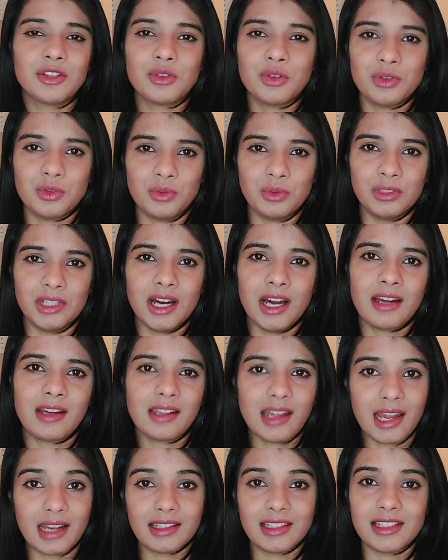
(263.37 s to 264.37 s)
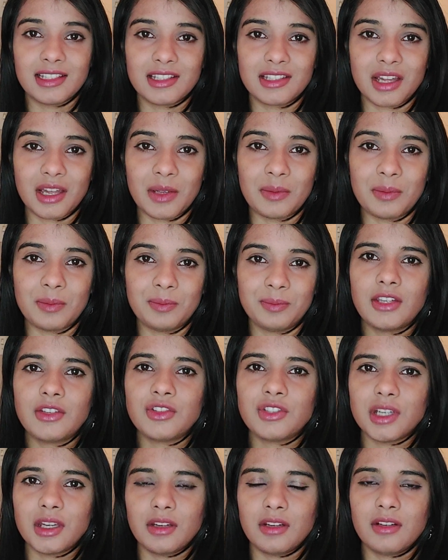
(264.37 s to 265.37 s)
to do that at this time
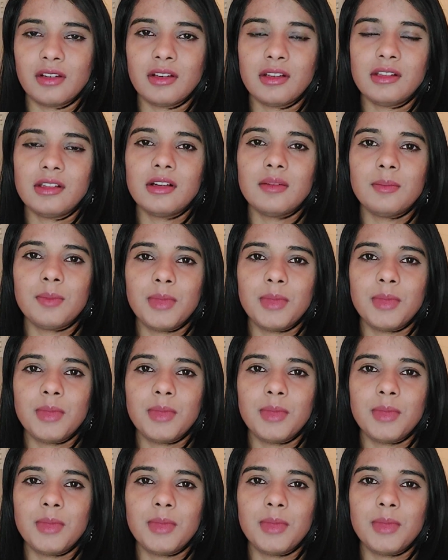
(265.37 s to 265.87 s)
in general